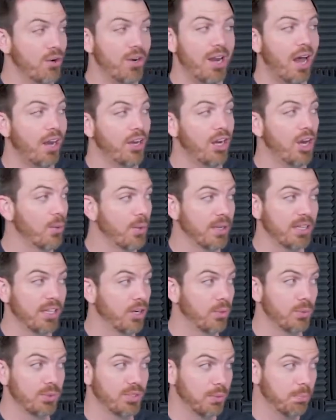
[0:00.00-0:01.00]
not knowing
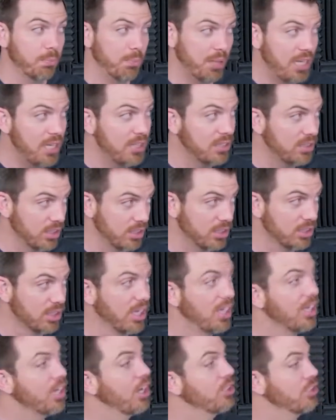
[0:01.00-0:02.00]
that it was in pieces
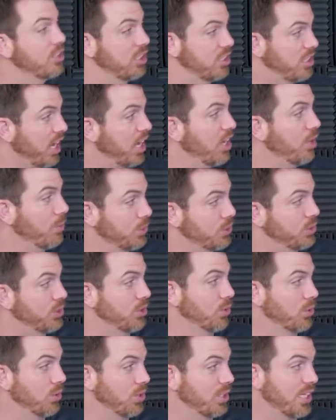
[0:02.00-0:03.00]
because the title was
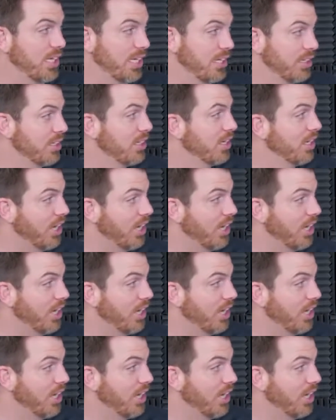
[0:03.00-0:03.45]
still clean.